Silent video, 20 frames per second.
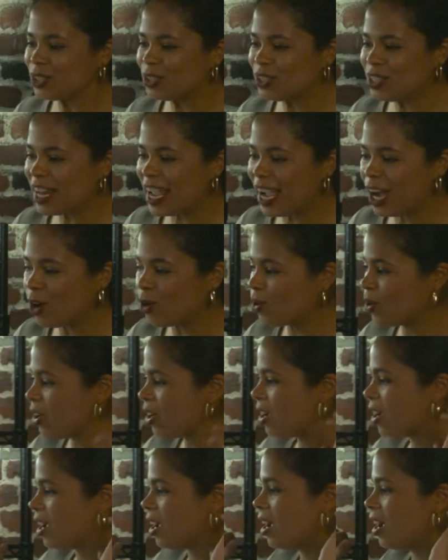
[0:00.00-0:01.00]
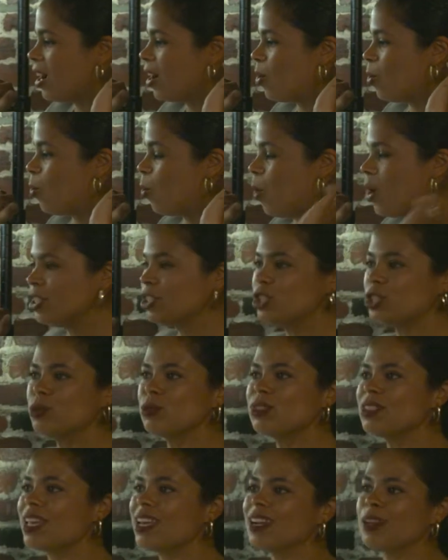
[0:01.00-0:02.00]
Now, once
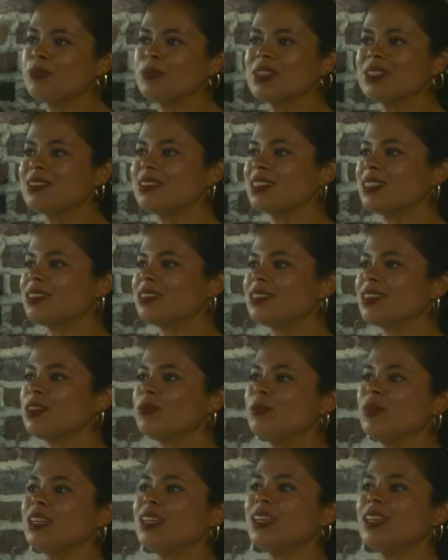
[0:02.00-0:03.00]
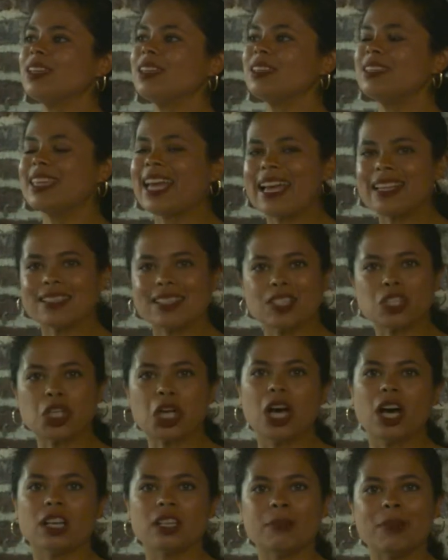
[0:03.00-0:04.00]
you set up this system, yes, it's
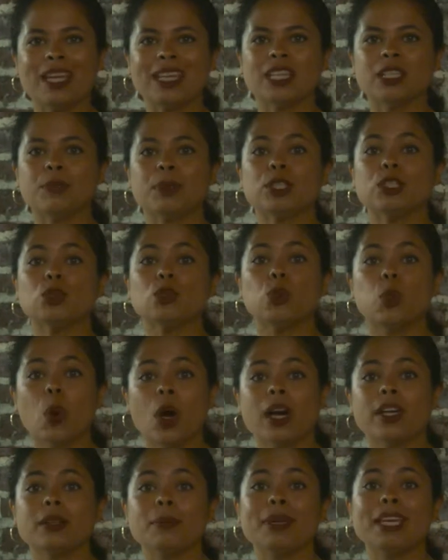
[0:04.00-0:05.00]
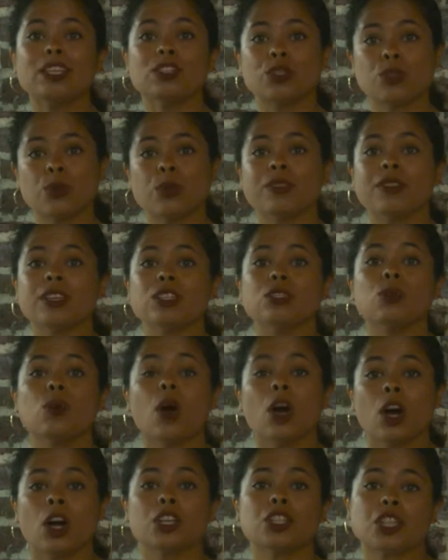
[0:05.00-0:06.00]
automated, but you want to make sure that you
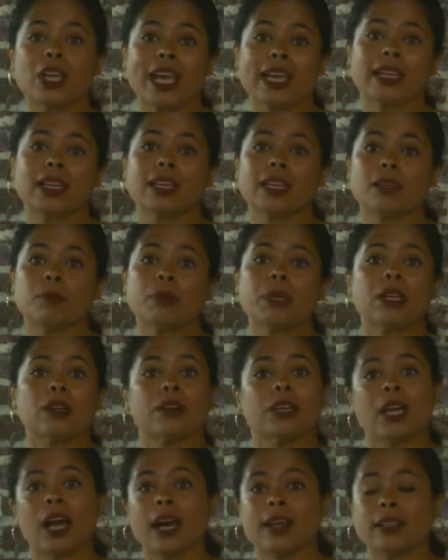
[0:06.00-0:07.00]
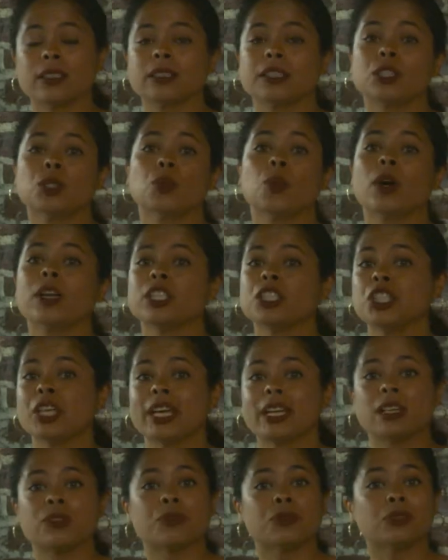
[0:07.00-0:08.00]
are checking it periodically. You want to
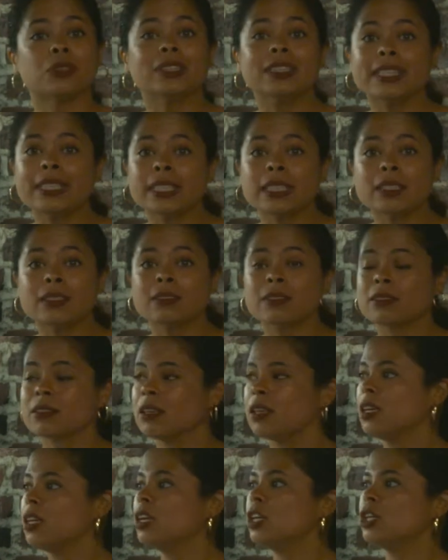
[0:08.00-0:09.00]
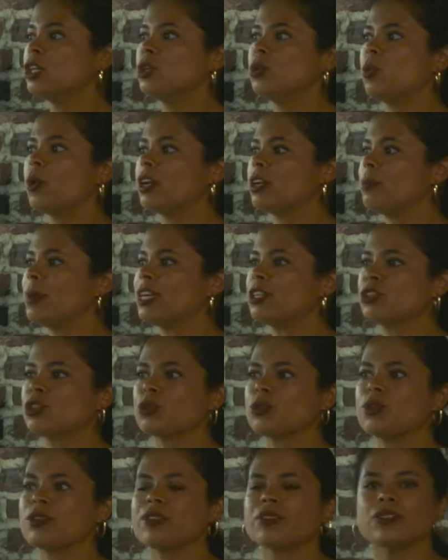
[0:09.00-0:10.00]
check it for leaks. You want to make
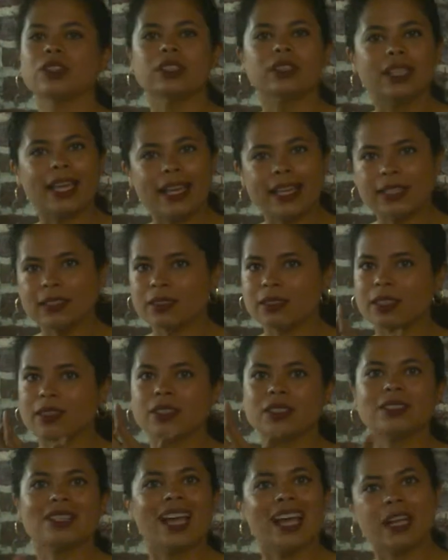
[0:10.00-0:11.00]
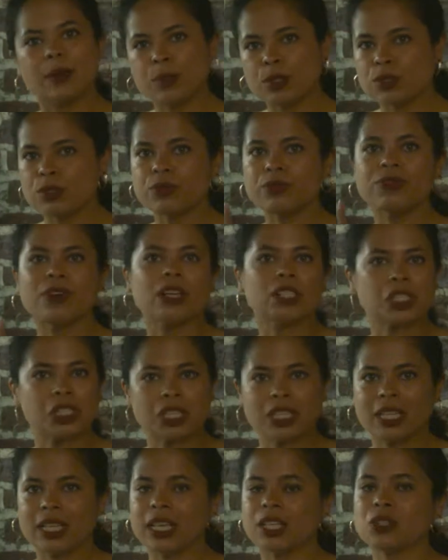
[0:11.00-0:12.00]
sure that the lights and the timers are
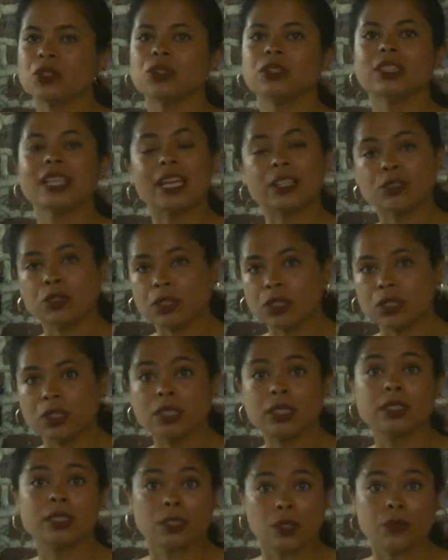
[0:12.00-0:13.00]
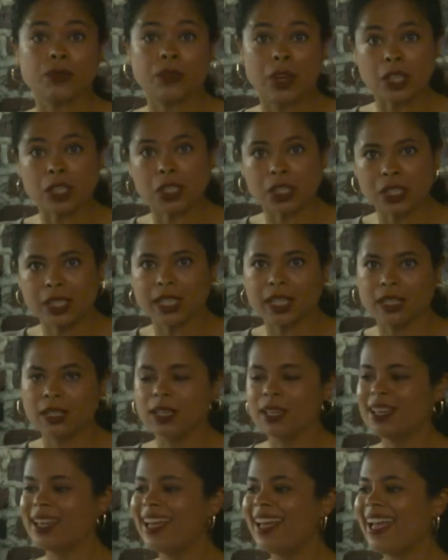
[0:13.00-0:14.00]
functioning and your electrical is still
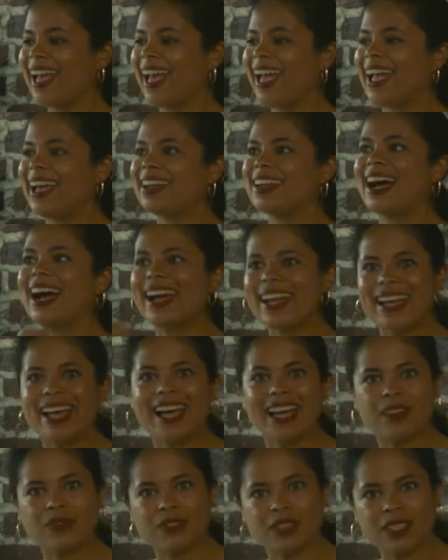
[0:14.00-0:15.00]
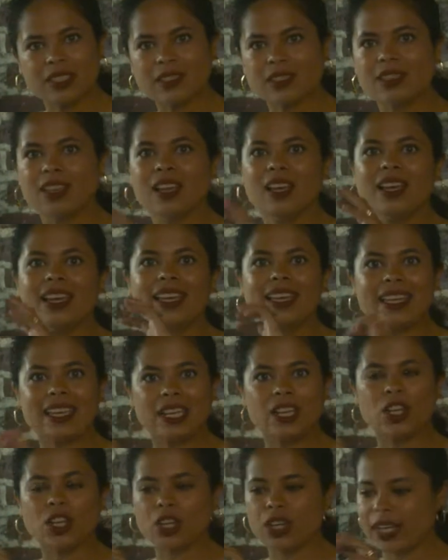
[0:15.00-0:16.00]
functioning. And I have this
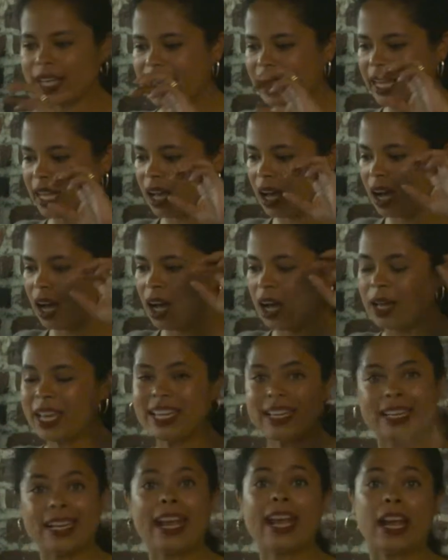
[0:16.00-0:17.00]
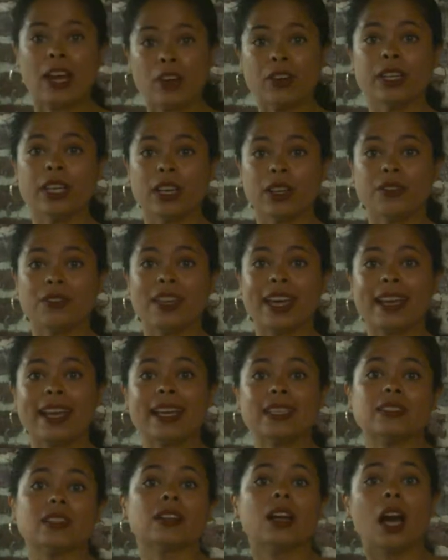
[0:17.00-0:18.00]
here in an area that
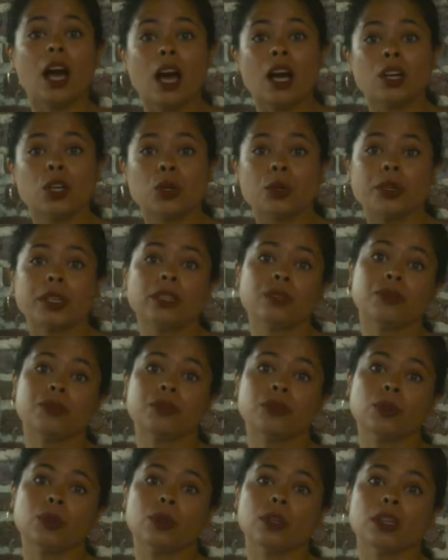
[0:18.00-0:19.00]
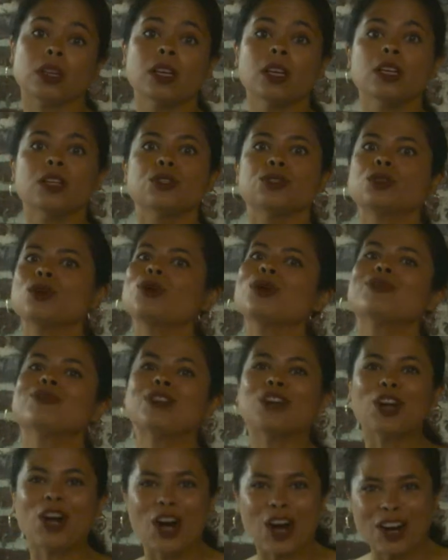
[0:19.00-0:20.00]
has a concrete floor. So if
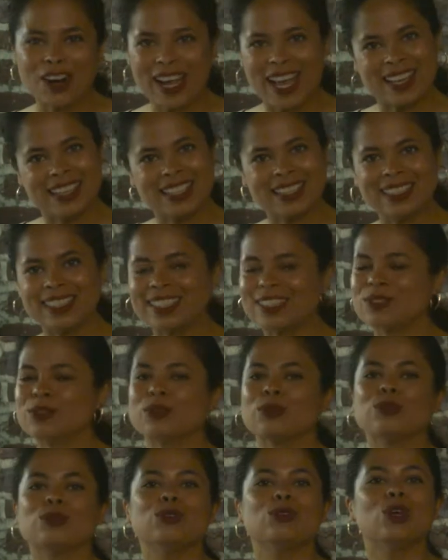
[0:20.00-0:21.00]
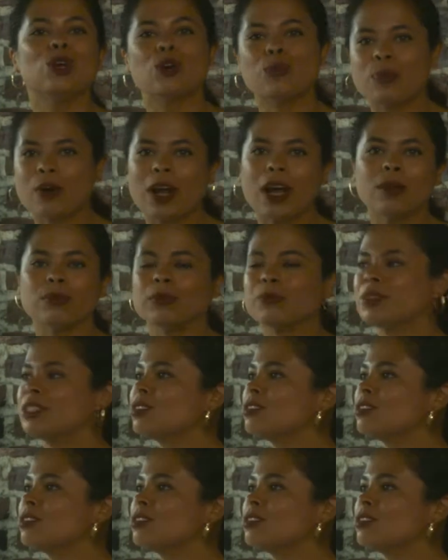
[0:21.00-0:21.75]
there are any leaks, there's no problem.